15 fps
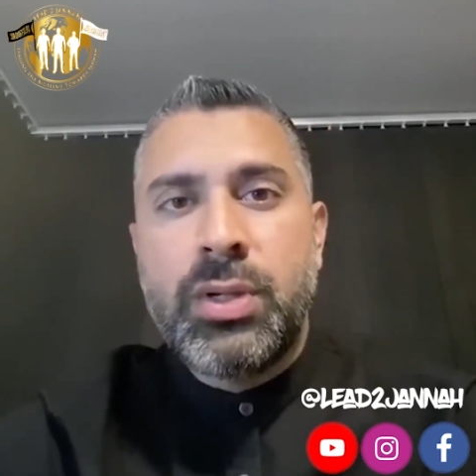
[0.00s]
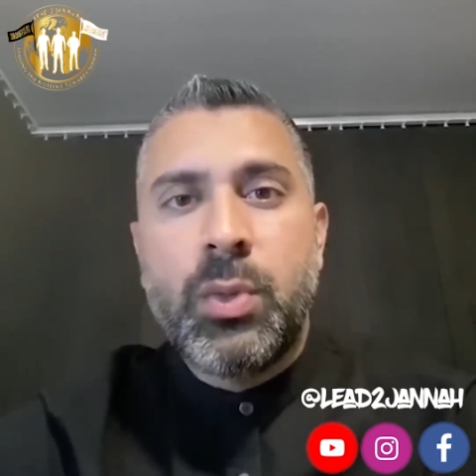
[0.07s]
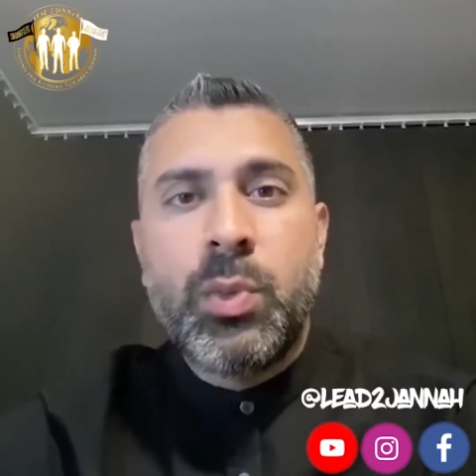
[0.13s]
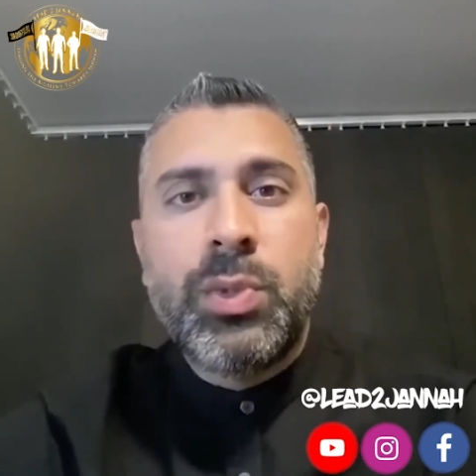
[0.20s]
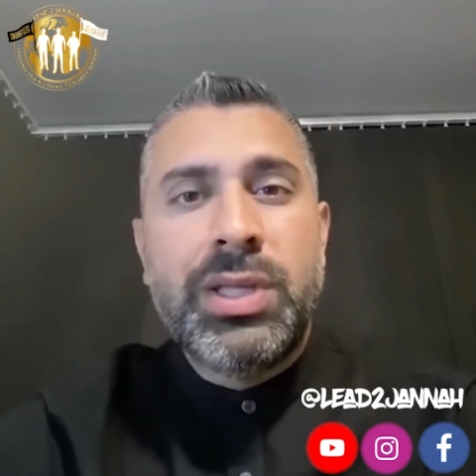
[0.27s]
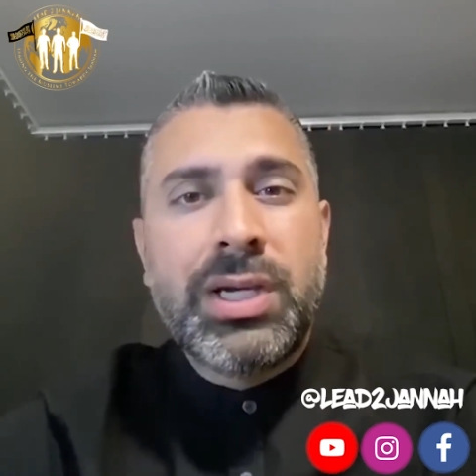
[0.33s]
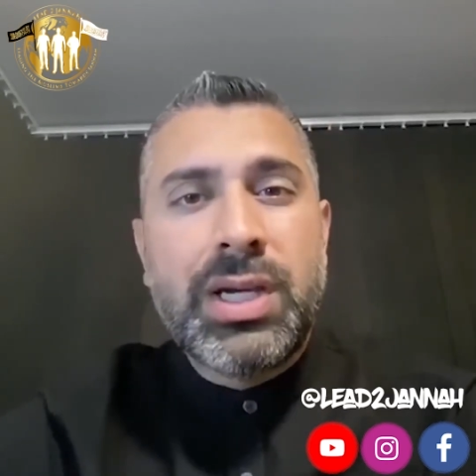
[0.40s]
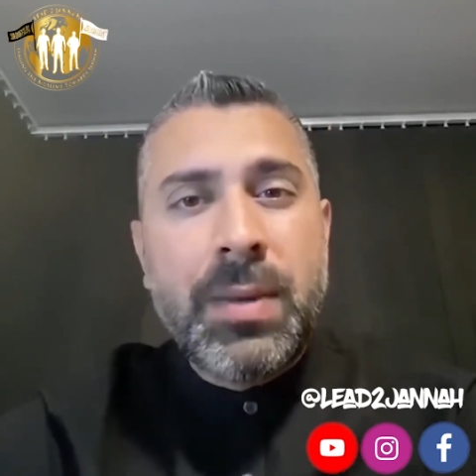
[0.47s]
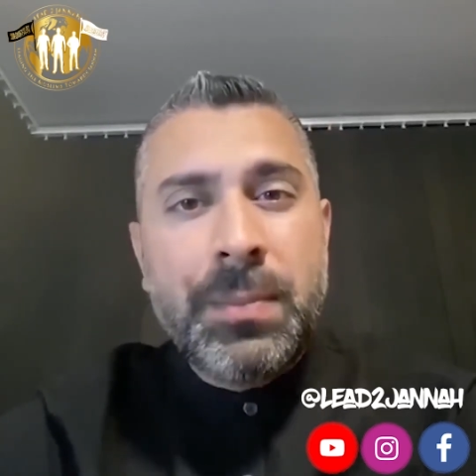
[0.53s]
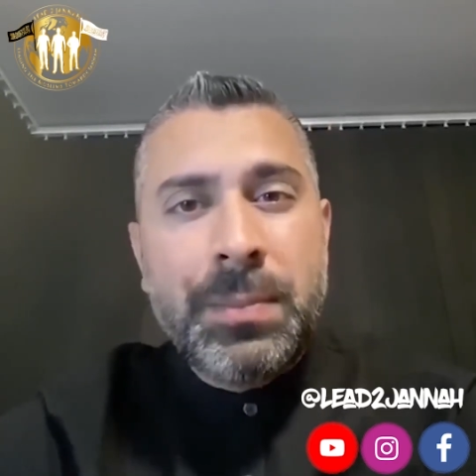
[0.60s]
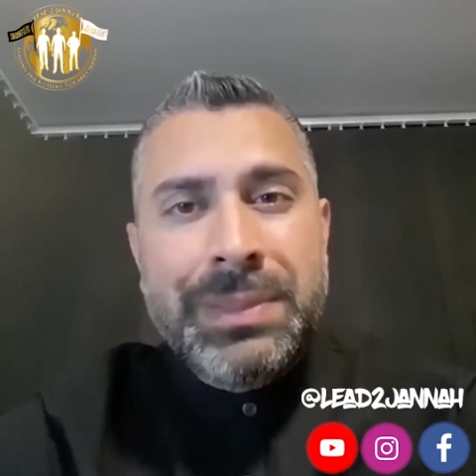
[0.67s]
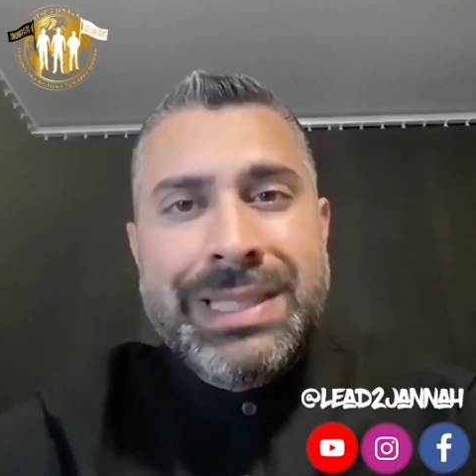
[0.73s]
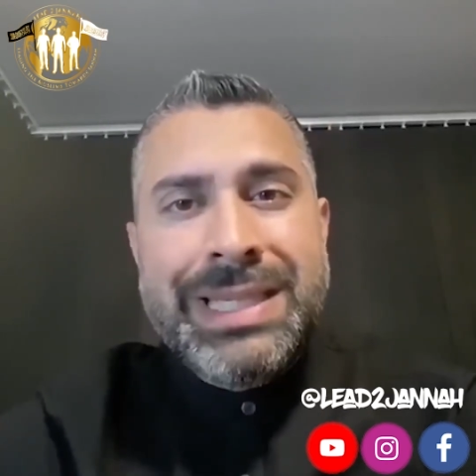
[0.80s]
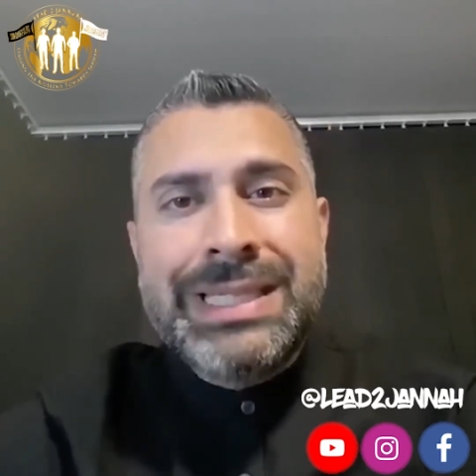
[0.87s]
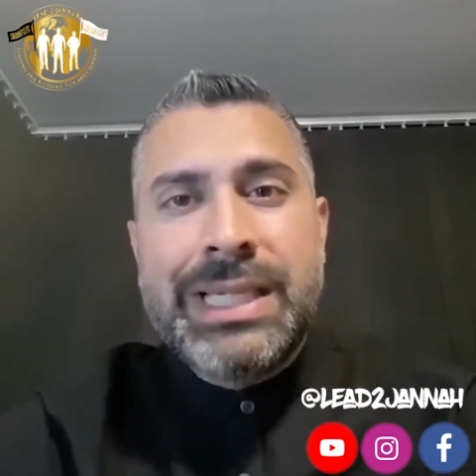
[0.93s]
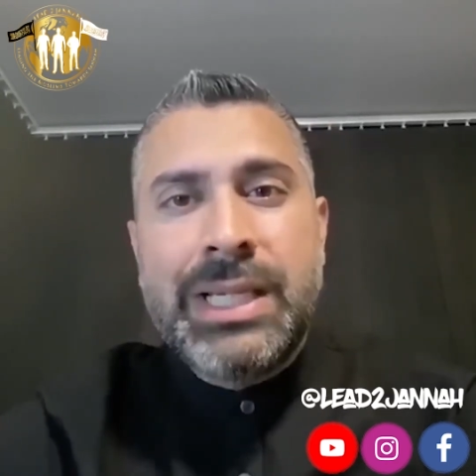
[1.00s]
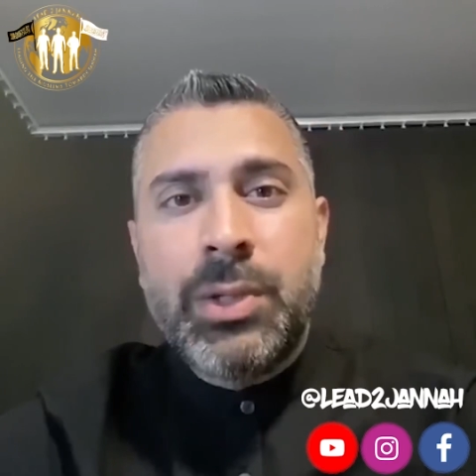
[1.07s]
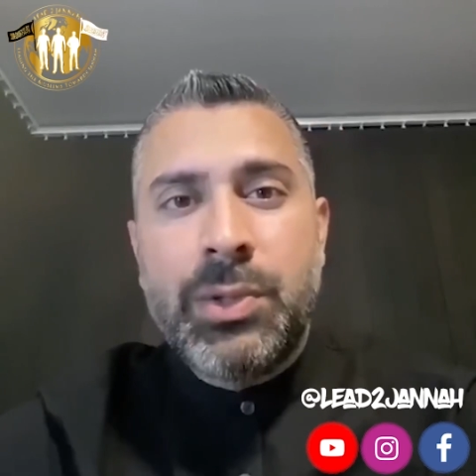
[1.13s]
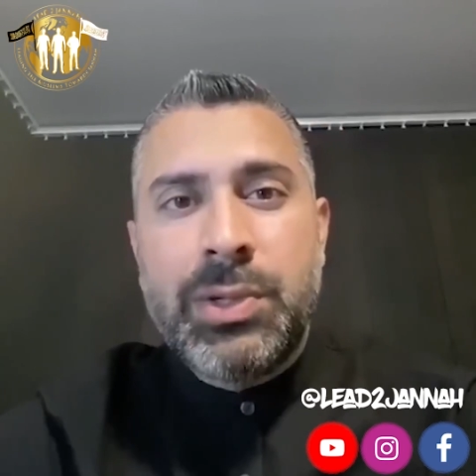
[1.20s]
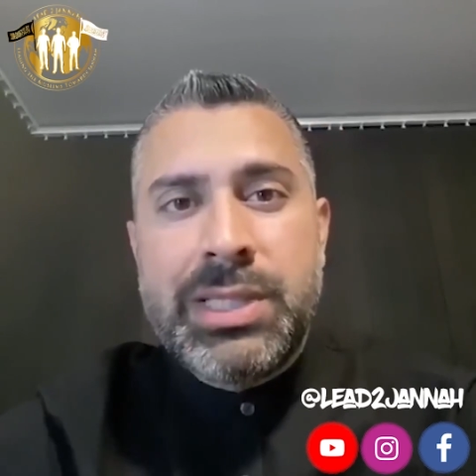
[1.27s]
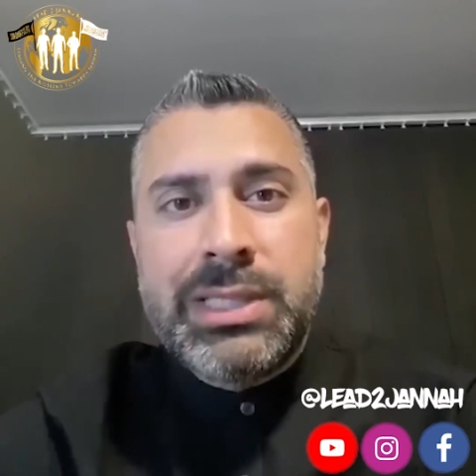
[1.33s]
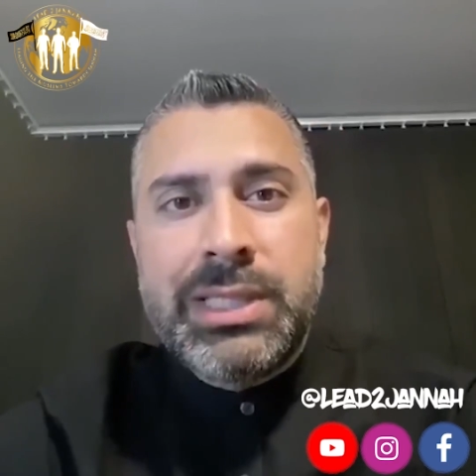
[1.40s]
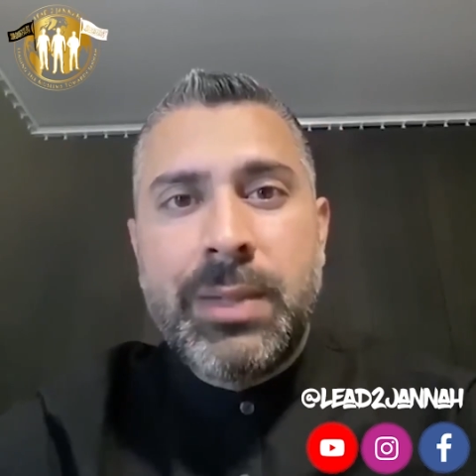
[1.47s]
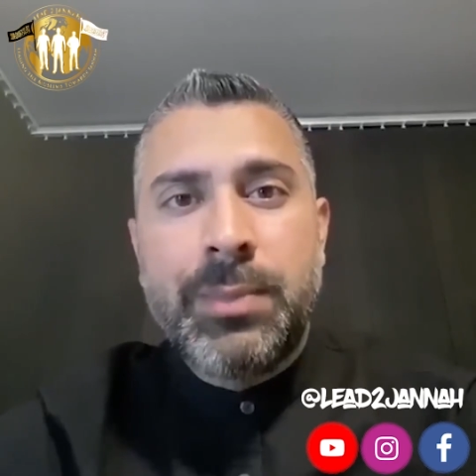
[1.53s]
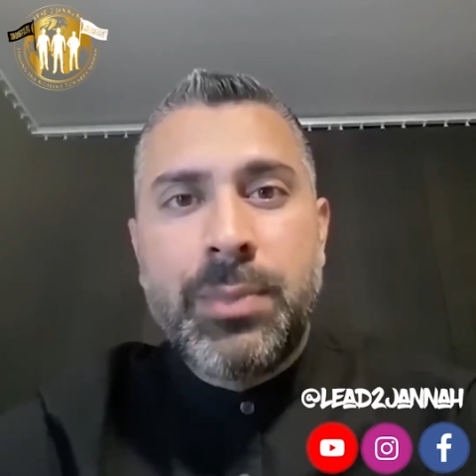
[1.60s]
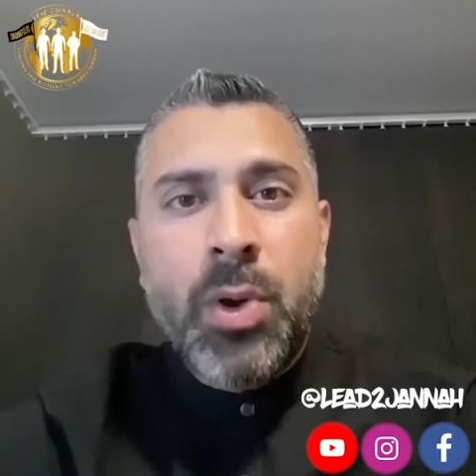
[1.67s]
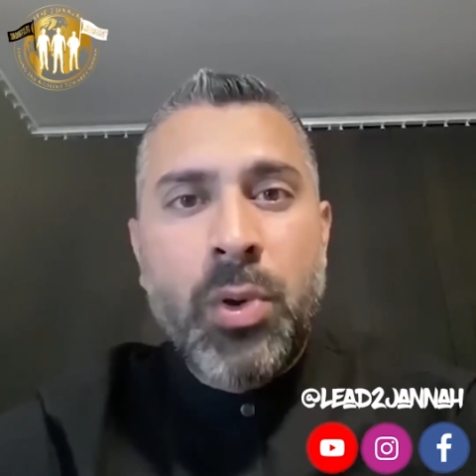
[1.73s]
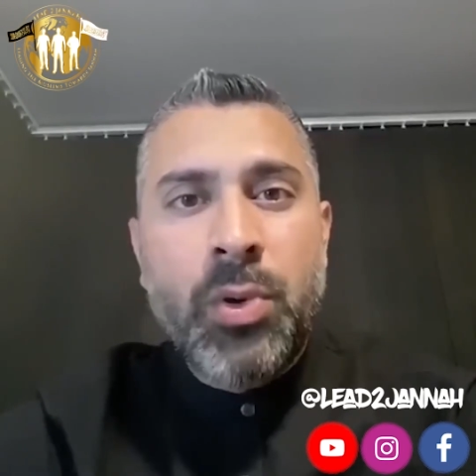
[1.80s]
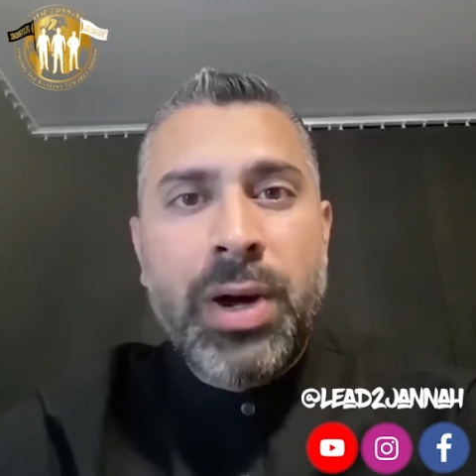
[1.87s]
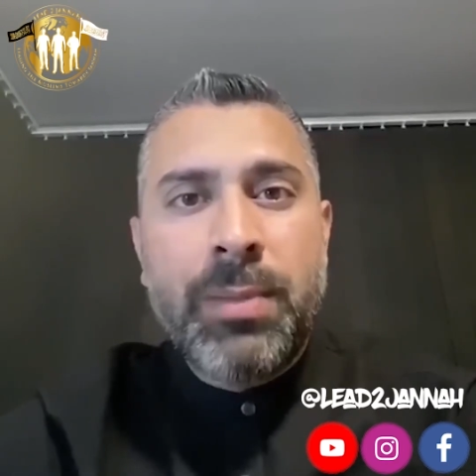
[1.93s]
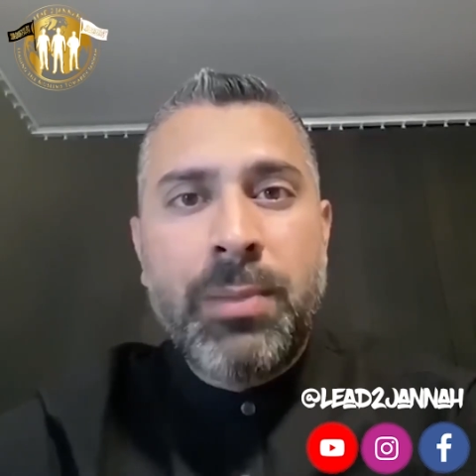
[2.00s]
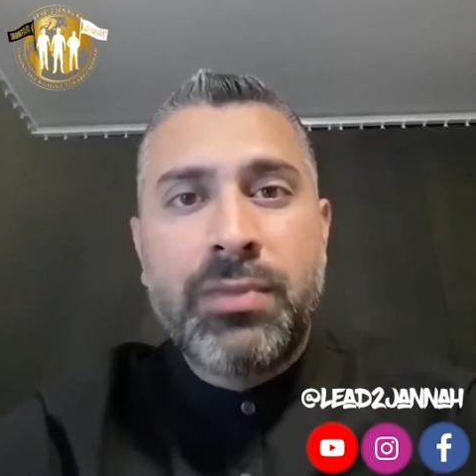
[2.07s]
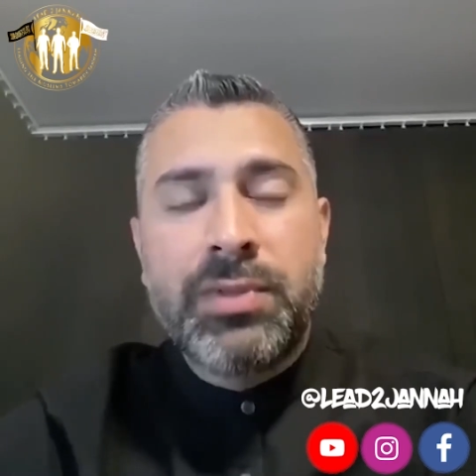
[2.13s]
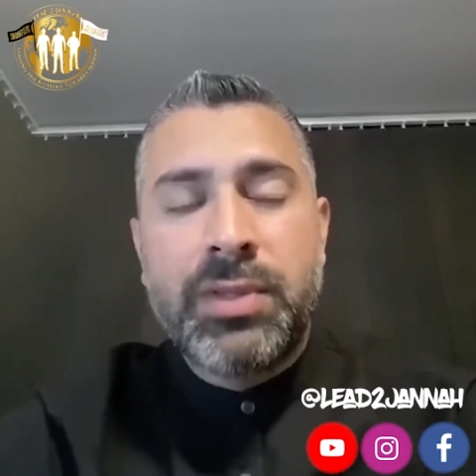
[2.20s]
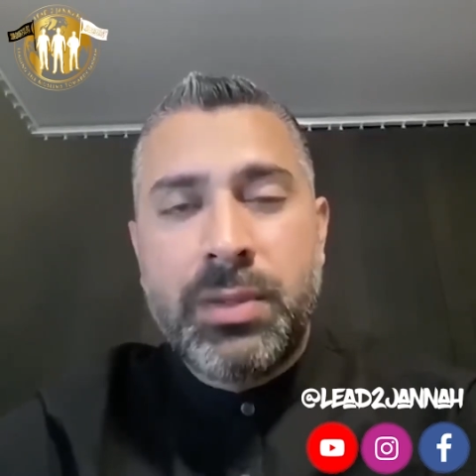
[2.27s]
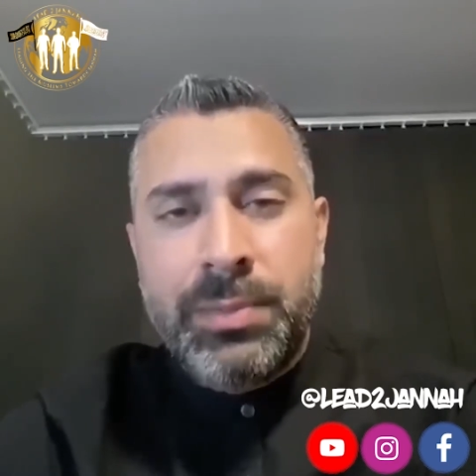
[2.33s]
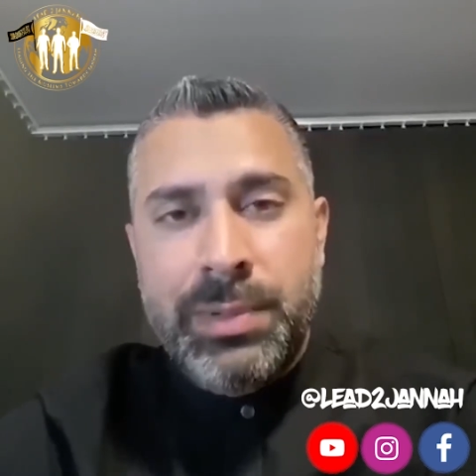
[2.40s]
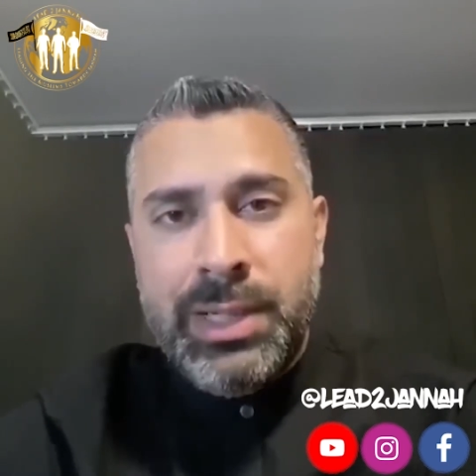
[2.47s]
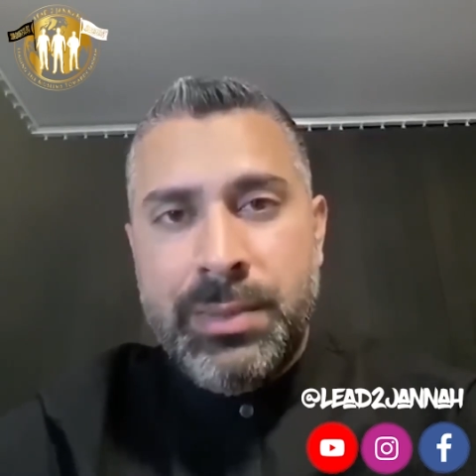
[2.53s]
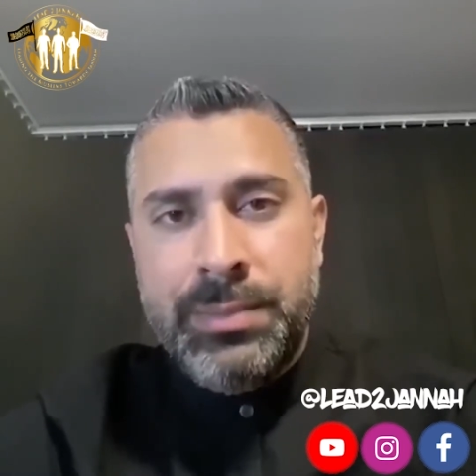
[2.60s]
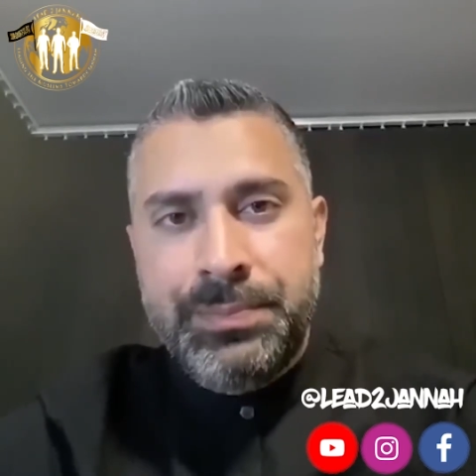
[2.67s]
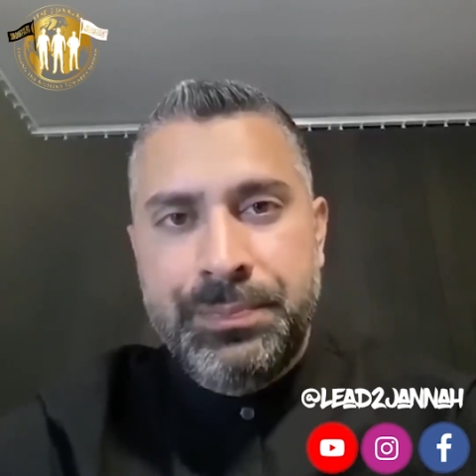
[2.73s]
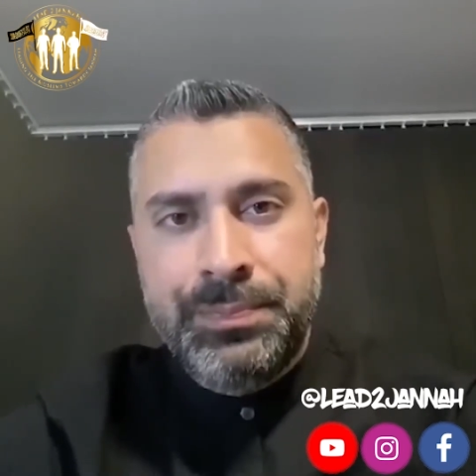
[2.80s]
with a complete and holistic program of tarbiyah.